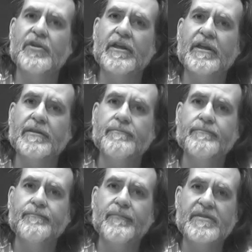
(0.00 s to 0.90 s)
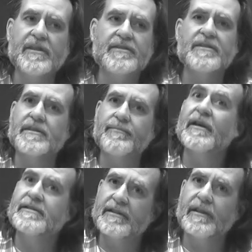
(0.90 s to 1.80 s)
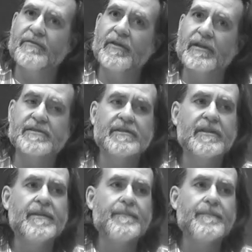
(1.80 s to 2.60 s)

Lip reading: the line. It's up to us to get it fixed. And